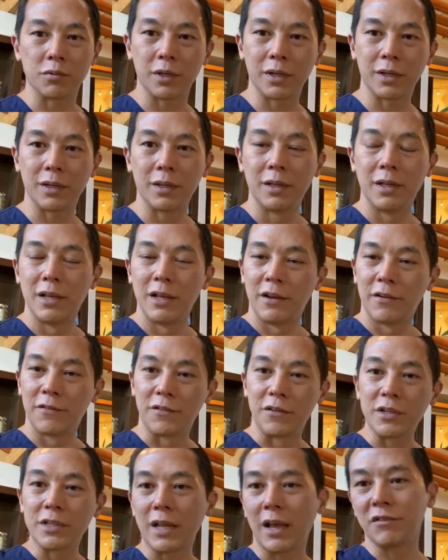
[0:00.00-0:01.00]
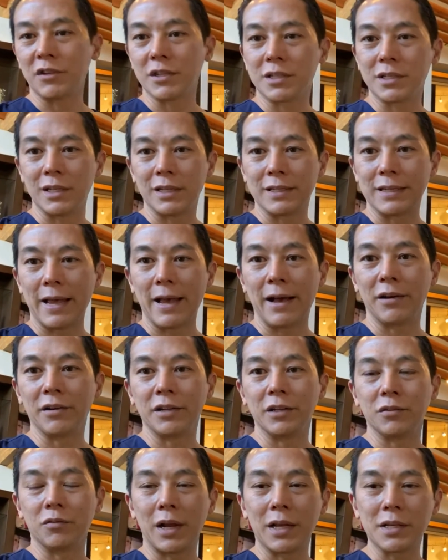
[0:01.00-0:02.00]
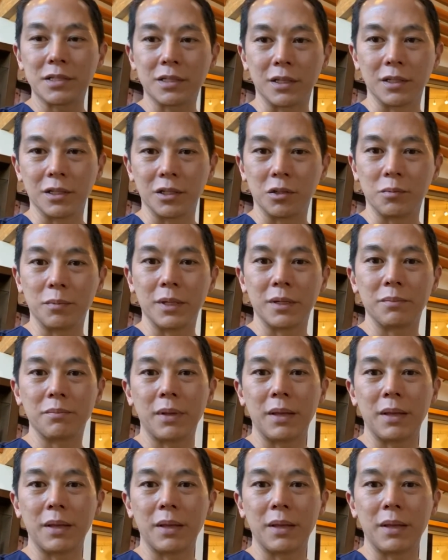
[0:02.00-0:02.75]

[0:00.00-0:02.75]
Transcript: we're going to first have you sit down and rest a little bit.